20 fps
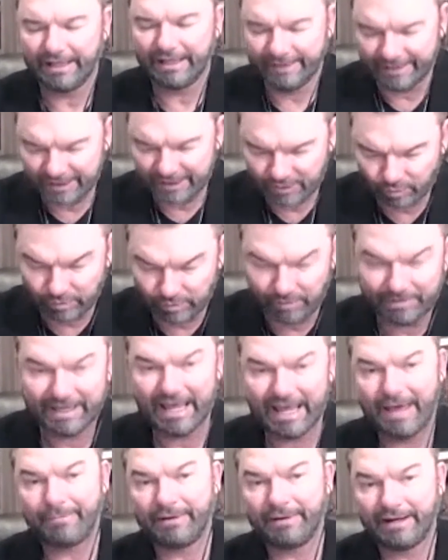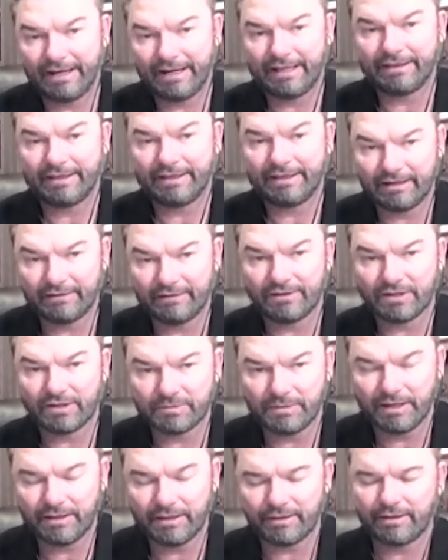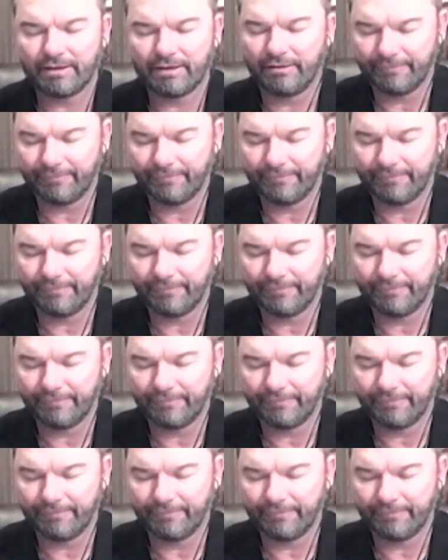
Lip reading: This will be happening at the end of this month,